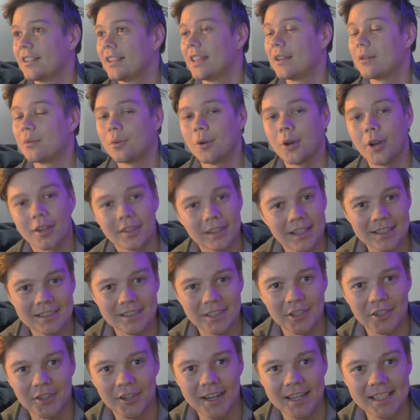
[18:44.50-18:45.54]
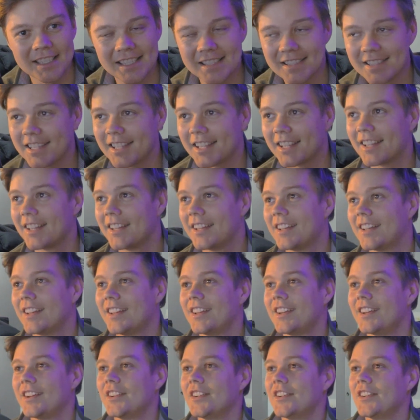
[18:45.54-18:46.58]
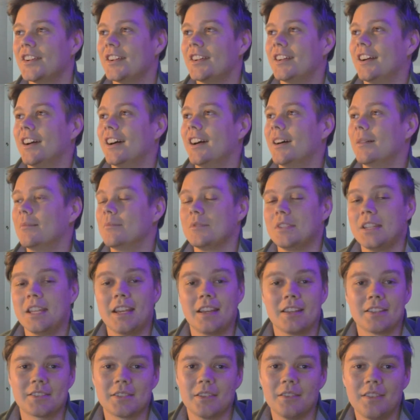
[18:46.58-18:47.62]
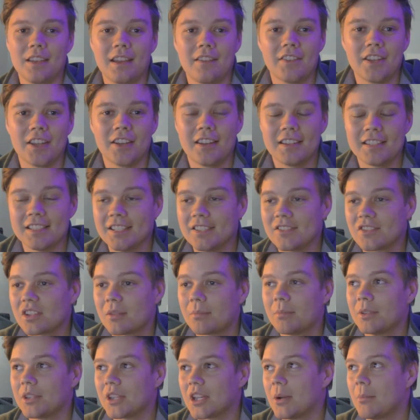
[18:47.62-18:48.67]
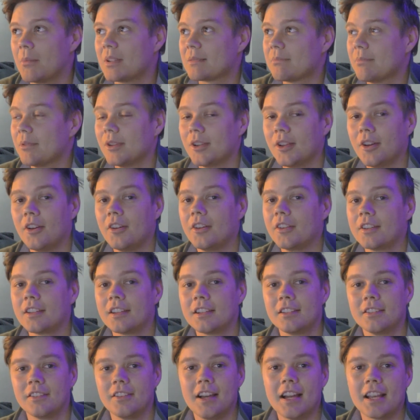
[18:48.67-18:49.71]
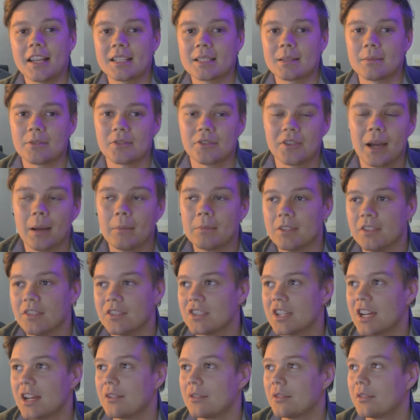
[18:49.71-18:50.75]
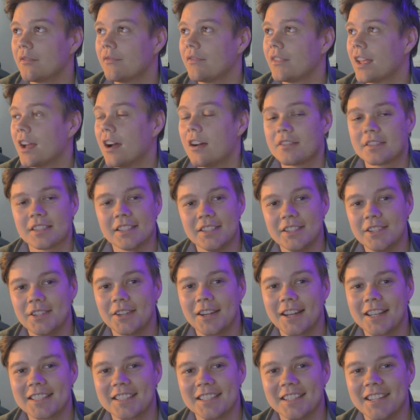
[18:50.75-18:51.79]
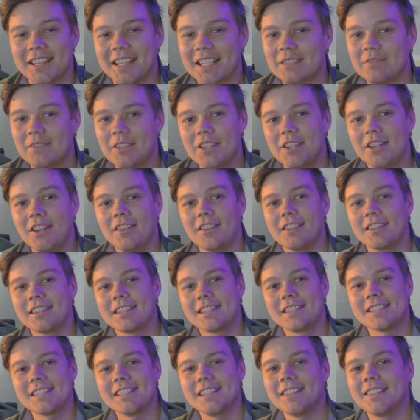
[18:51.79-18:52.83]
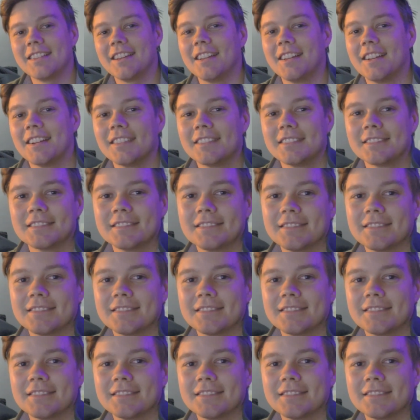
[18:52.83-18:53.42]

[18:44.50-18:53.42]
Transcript: They work, that's the crazy thing. So if you have any ideas, drop them in the comments below. Like and subscribe to the channel. I'll see you guys in the next video. See you later.